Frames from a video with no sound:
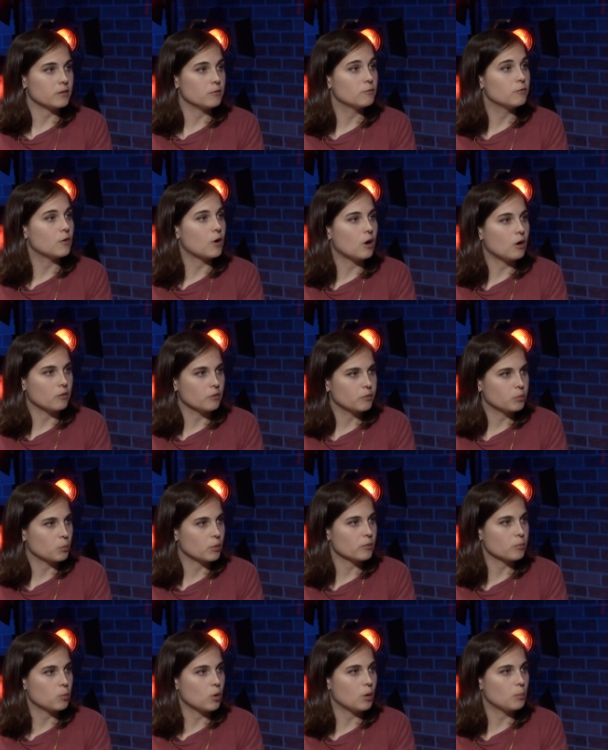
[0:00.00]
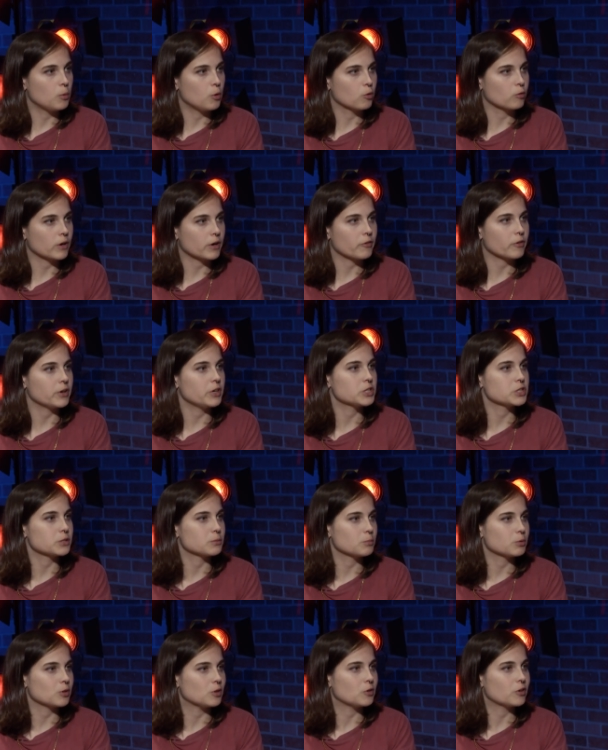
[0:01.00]
involved with Walpole
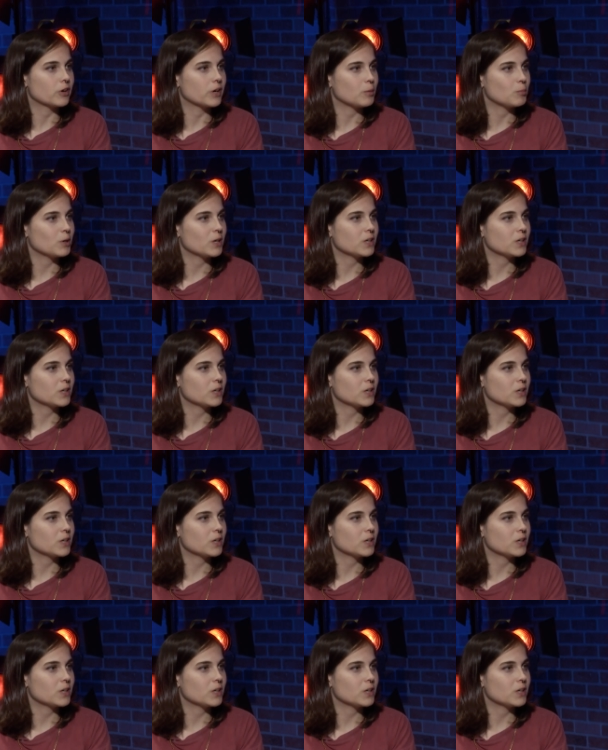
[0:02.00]
Recreation programming?